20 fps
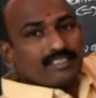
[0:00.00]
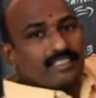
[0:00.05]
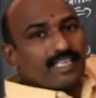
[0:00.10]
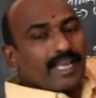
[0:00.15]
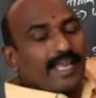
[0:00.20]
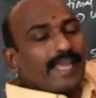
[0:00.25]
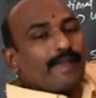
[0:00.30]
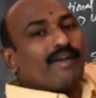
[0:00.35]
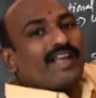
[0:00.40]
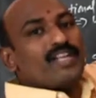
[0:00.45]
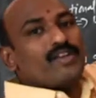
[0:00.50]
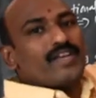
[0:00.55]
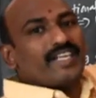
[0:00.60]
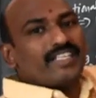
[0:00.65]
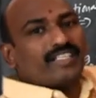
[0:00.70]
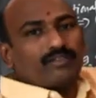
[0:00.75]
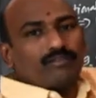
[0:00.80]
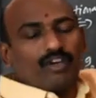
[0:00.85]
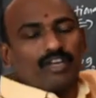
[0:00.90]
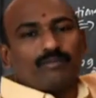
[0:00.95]
is the
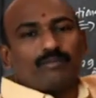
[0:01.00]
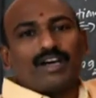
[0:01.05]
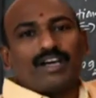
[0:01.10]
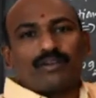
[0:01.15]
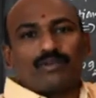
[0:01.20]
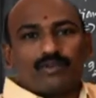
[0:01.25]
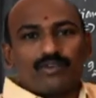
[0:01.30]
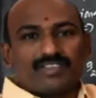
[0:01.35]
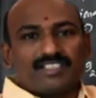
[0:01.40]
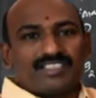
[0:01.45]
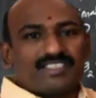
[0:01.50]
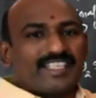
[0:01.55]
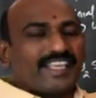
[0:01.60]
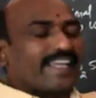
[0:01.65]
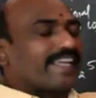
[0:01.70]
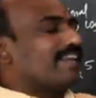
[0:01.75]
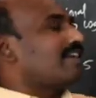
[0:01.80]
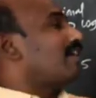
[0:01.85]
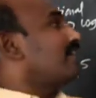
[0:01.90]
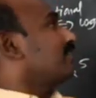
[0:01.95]
evaluate 1 mark questions they
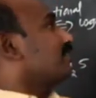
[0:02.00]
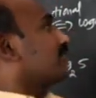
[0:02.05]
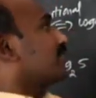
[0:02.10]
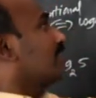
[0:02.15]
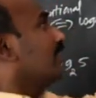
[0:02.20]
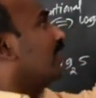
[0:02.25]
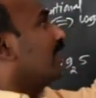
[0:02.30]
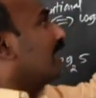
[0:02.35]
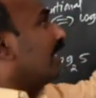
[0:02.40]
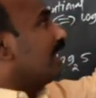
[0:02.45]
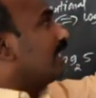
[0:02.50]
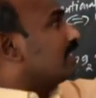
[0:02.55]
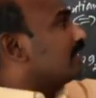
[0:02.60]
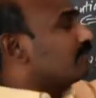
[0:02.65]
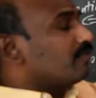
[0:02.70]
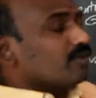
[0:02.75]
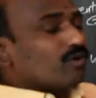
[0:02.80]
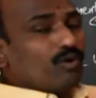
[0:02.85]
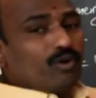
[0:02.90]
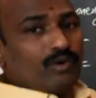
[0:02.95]
can ask. And
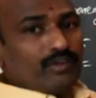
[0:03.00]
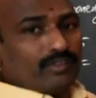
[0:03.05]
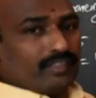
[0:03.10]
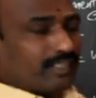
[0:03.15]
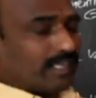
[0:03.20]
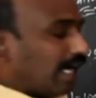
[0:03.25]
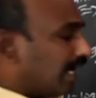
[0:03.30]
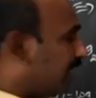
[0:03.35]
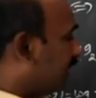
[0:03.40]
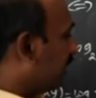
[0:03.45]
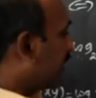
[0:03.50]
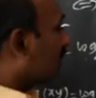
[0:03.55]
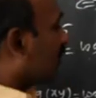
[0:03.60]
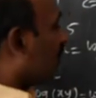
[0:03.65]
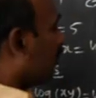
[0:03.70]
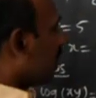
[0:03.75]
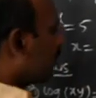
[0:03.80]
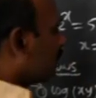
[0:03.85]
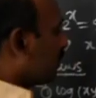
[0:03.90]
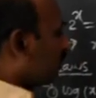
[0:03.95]
if you go, another
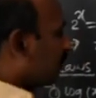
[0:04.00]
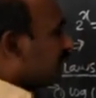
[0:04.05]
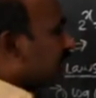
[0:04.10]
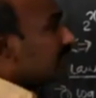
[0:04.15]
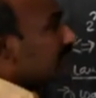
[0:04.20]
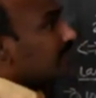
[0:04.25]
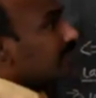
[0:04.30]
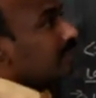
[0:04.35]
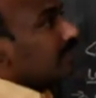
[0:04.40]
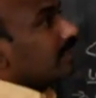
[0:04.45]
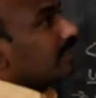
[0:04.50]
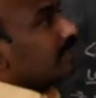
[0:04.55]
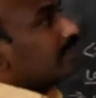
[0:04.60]
concept is